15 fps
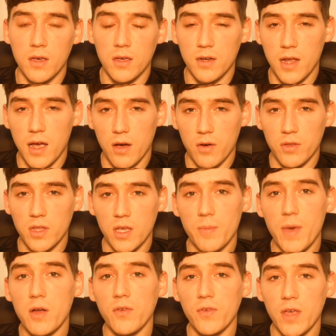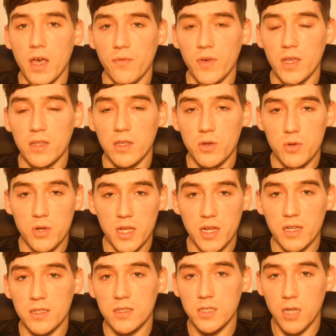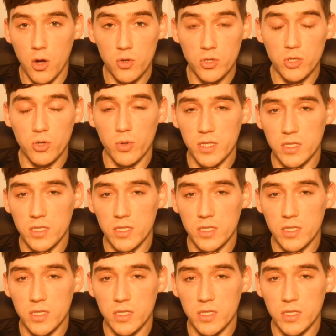Now, the amount of caffeine that you need in total